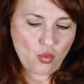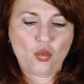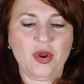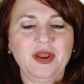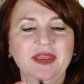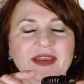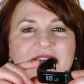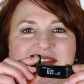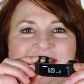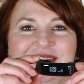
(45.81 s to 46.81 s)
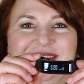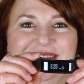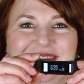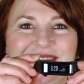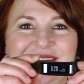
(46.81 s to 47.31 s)
one of these
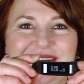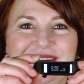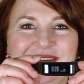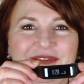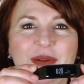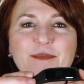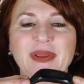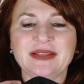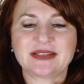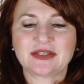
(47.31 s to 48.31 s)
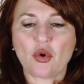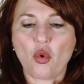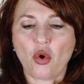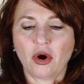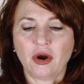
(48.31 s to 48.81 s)
Fitbits,
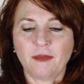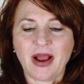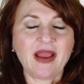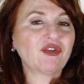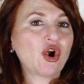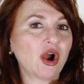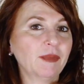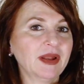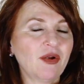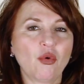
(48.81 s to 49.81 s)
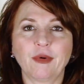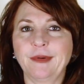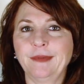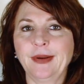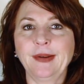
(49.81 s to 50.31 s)
or I have a Garmin,
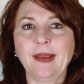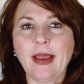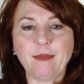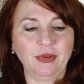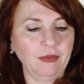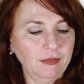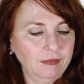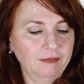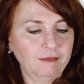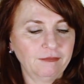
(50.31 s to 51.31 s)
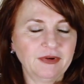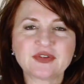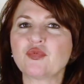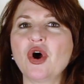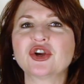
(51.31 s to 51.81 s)
or an Apple
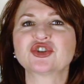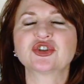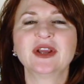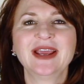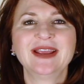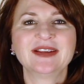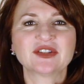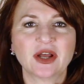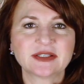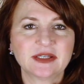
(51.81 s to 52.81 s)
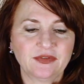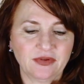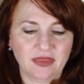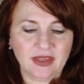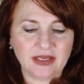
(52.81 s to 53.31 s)
wristwatch. There's lots of
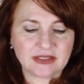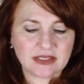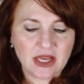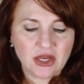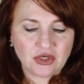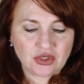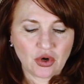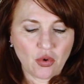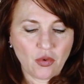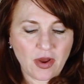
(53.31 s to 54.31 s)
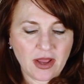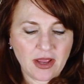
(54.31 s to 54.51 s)
different things. So